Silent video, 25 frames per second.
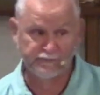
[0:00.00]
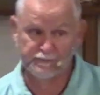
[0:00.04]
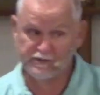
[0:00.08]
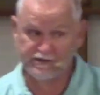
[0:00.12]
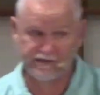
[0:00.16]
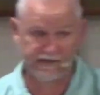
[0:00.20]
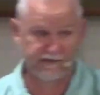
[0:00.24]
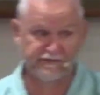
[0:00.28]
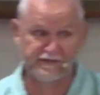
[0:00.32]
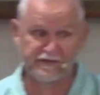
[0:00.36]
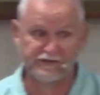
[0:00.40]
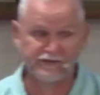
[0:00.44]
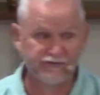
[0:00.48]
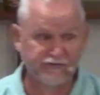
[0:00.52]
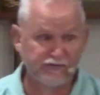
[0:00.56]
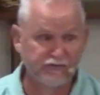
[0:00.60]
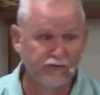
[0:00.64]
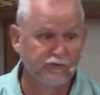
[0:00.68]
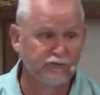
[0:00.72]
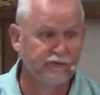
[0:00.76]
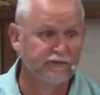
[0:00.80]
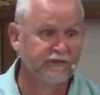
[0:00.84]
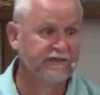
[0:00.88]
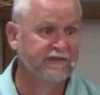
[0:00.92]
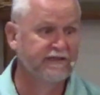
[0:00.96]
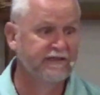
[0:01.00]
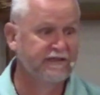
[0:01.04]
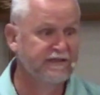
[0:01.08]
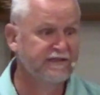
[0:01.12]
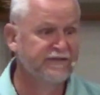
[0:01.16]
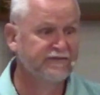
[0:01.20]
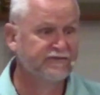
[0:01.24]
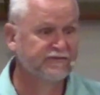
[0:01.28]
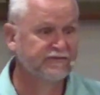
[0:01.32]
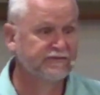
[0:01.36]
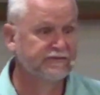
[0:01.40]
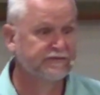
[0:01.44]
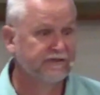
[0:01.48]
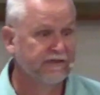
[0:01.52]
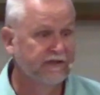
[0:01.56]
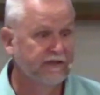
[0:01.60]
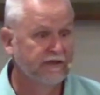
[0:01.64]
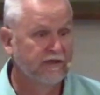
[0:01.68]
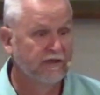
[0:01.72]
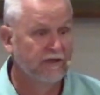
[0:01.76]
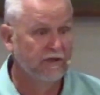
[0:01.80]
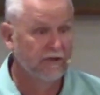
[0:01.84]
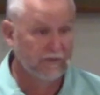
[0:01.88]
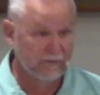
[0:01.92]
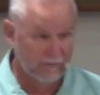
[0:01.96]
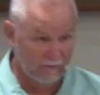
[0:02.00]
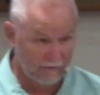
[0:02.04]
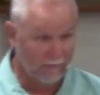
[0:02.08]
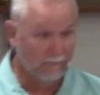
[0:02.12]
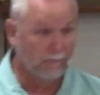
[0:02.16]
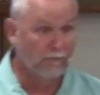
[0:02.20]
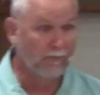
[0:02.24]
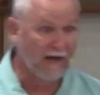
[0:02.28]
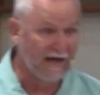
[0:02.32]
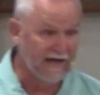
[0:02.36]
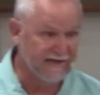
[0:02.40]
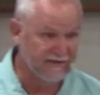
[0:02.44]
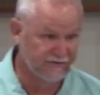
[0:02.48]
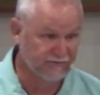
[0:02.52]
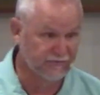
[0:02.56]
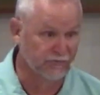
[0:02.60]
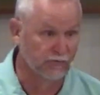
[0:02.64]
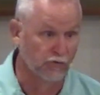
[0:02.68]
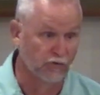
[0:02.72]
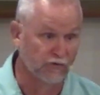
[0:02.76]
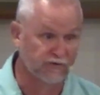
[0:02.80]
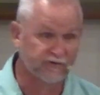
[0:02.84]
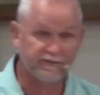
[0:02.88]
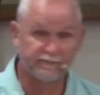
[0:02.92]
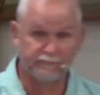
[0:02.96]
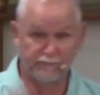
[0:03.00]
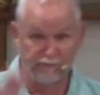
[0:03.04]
Because it certainly isn't my source,